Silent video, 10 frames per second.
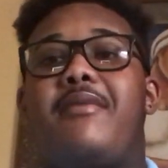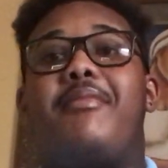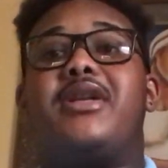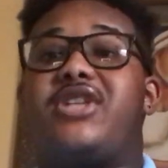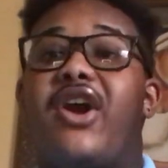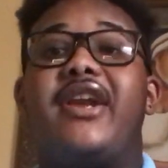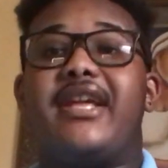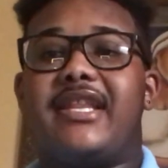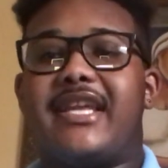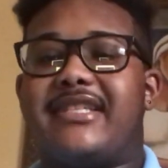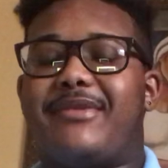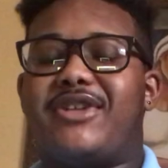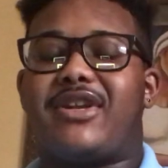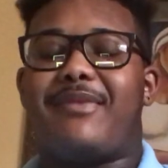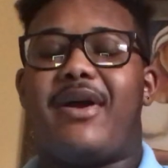majority of the things that we
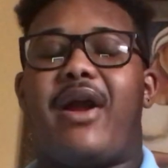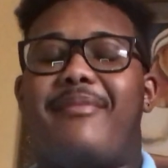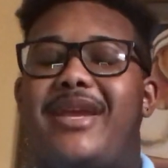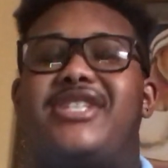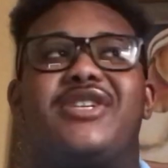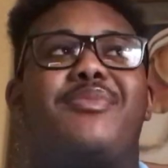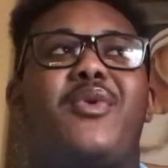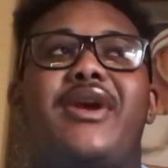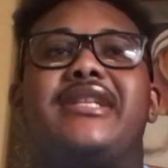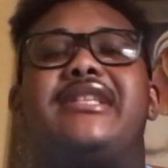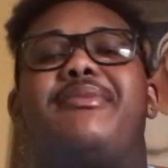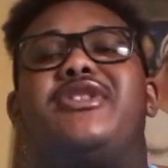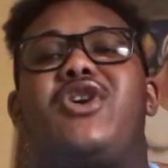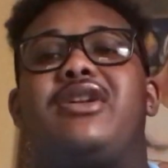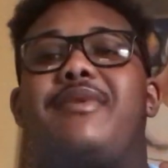talked about, our major points that
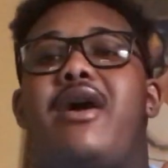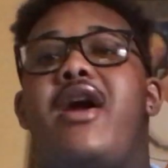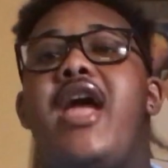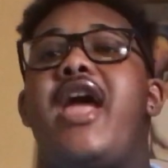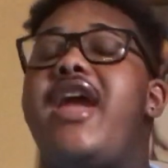we talked about